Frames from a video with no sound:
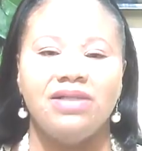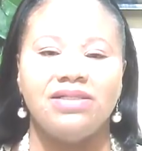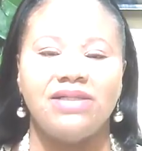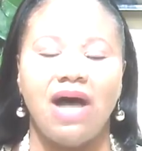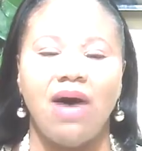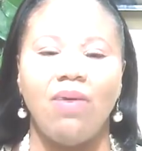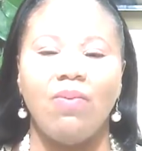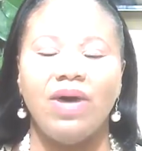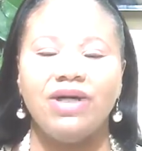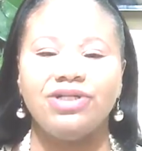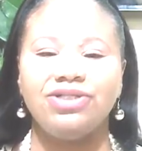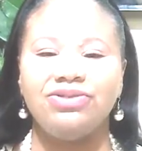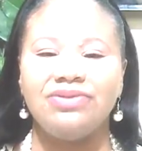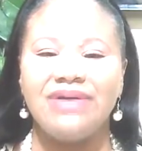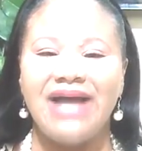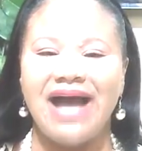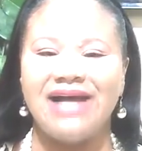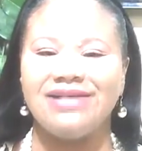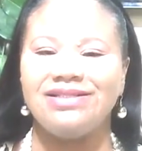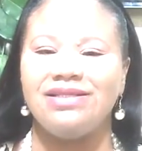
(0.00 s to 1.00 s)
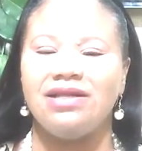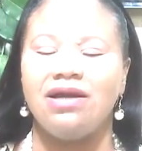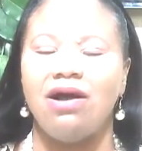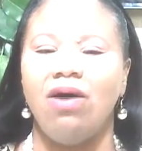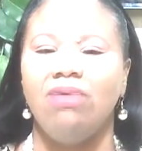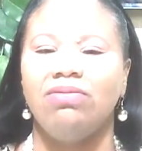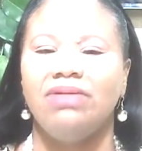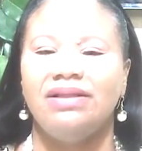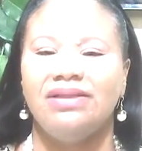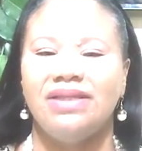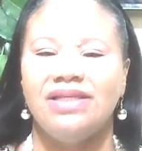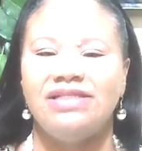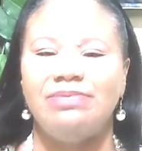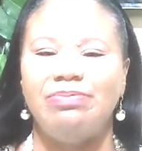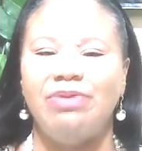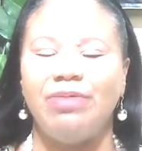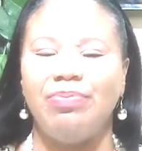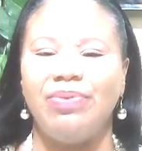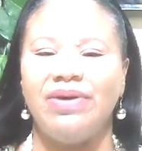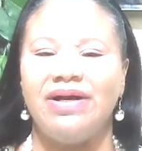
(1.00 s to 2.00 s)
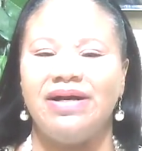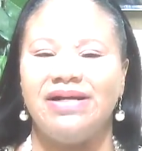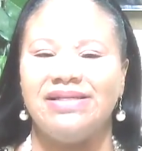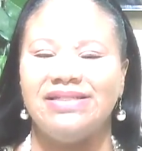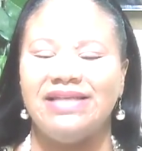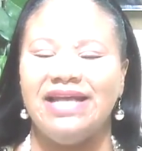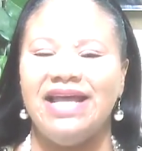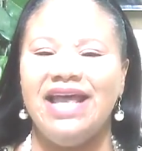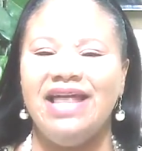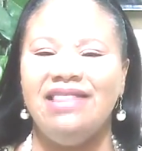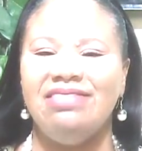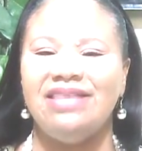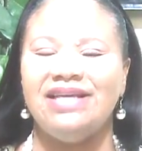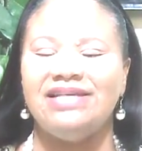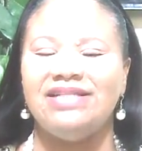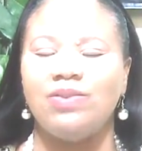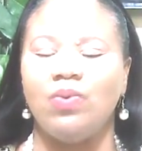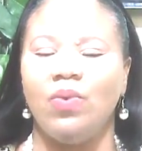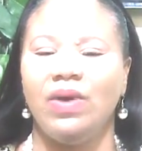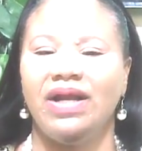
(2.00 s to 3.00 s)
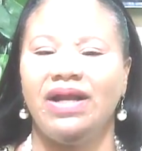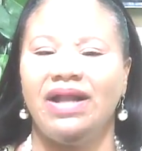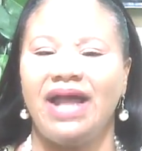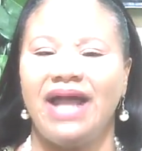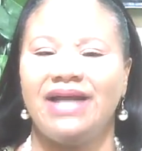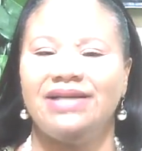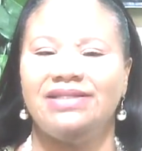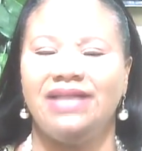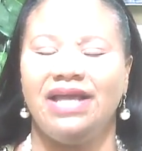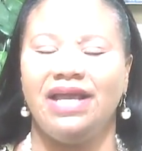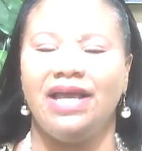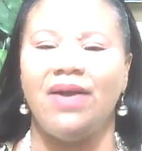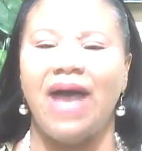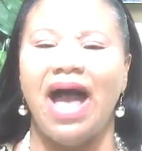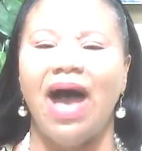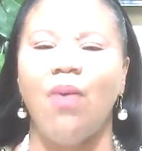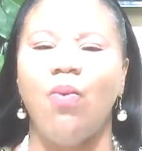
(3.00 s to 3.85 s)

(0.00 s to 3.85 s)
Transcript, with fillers: So I want you guys to go get this book because in this 2019,